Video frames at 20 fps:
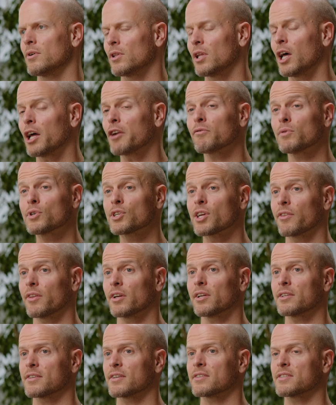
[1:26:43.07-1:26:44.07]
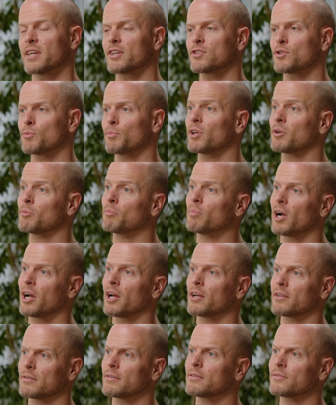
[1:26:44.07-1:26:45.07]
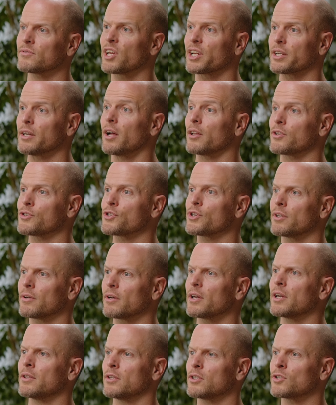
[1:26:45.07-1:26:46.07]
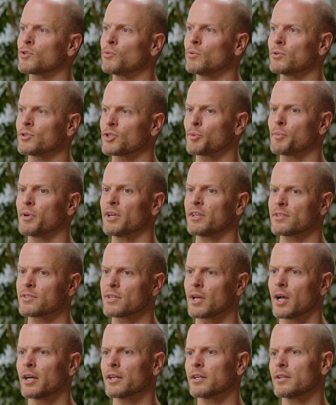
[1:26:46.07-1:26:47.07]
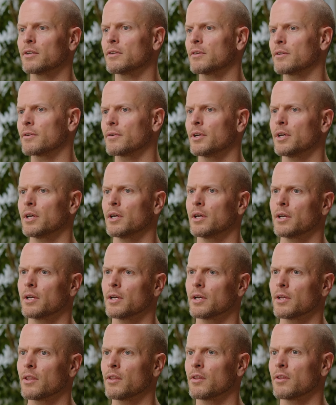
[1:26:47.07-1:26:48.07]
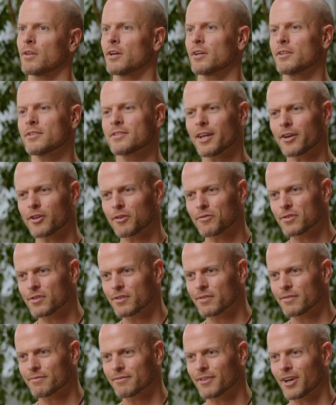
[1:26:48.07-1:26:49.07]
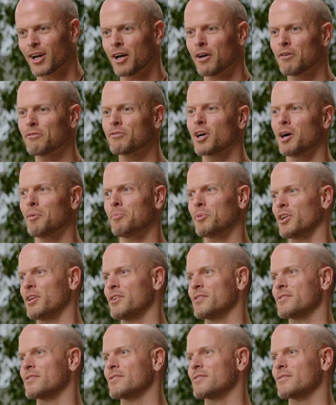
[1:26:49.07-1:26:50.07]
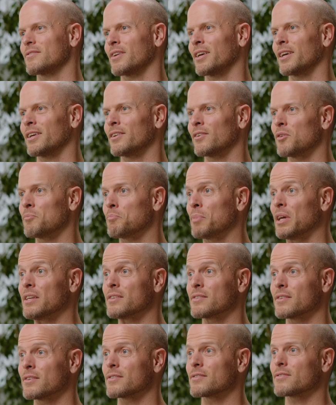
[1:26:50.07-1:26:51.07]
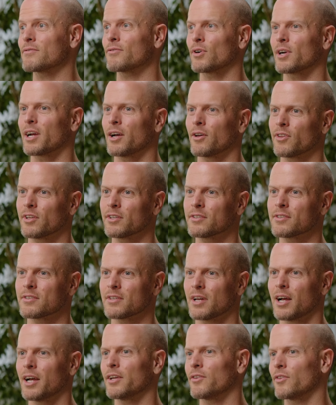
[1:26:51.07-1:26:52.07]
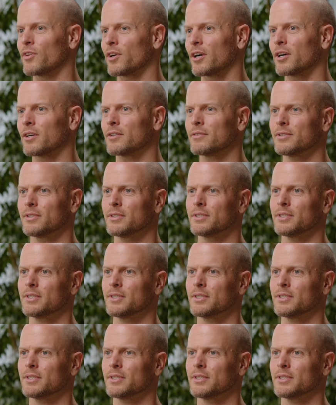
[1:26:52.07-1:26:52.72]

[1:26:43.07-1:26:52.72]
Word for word: A lot of which I think is exacerbated by technology and the tools that are being designed and the incentives of companies and the basis for how they design their